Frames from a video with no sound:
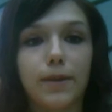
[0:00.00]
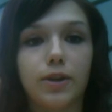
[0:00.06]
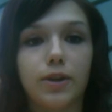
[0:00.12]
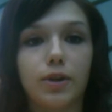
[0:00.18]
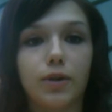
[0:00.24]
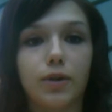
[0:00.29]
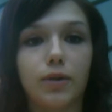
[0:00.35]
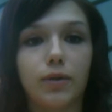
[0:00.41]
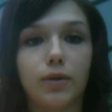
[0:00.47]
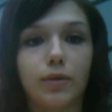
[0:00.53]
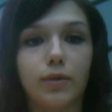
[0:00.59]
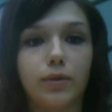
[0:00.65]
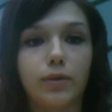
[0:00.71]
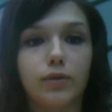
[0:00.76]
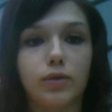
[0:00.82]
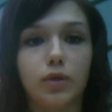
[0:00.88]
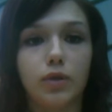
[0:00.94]

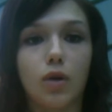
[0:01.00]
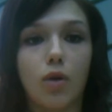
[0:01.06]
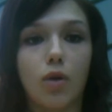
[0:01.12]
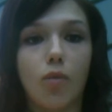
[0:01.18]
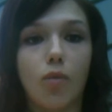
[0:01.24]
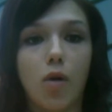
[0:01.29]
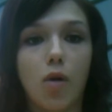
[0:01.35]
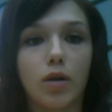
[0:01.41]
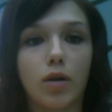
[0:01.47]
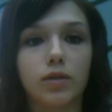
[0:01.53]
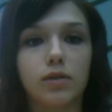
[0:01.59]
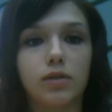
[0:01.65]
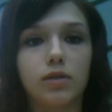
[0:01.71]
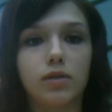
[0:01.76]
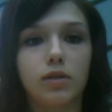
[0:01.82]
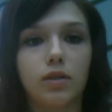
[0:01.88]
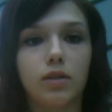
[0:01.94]
you don't want,
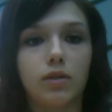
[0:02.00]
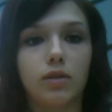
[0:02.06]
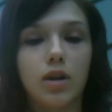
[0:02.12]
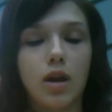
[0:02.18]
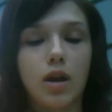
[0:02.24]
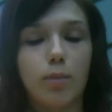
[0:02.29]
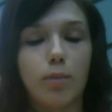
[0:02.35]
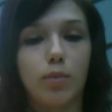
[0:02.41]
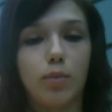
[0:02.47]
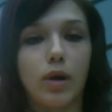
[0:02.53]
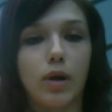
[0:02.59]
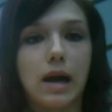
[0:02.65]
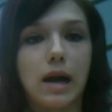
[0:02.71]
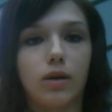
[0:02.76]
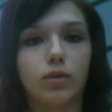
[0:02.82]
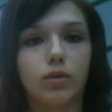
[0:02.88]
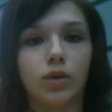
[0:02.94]

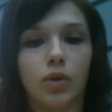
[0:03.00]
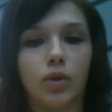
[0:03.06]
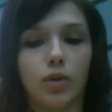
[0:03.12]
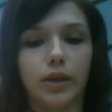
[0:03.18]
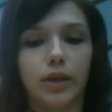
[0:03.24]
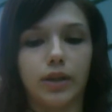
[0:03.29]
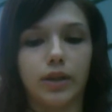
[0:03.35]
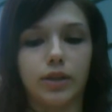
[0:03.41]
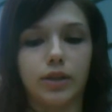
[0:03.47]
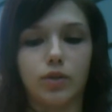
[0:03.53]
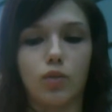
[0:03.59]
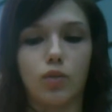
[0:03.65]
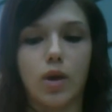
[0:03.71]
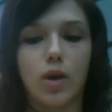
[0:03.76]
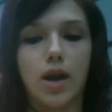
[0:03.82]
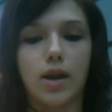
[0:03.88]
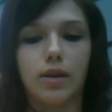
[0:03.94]
brown going into
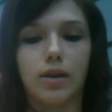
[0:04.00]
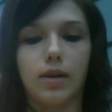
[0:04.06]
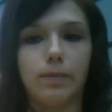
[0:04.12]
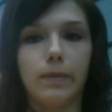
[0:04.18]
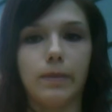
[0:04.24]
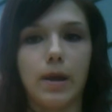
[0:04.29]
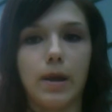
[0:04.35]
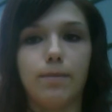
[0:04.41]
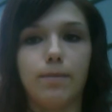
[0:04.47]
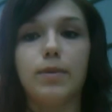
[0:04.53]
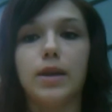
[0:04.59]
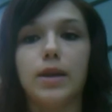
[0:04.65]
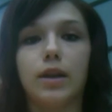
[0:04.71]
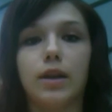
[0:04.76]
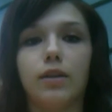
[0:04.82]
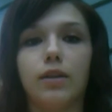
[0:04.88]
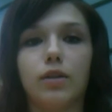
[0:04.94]
red and it
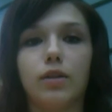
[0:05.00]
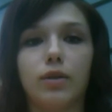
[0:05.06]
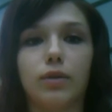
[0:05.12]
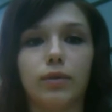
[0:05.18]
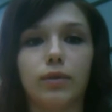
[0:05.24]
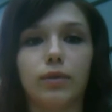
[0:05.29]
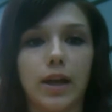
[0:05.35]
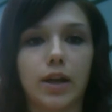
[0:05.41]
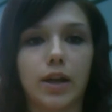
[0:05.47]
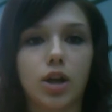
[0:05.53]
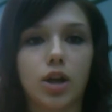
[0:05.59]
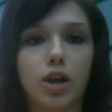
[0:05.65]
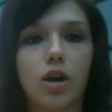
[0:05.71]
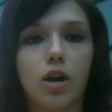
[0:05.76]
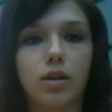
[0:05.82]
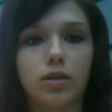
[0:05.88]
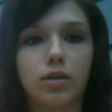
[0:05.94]
being, that
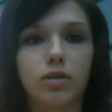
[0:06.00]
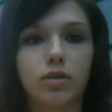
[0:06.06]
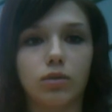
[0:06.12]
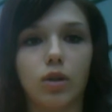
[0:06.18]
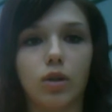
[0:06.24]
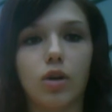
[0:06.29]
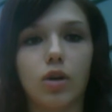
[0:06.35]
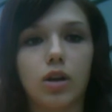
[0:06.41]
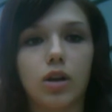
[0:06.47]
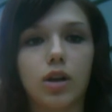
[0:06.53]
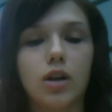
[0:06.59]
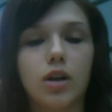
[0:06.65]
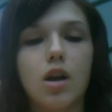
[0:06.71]
cut look,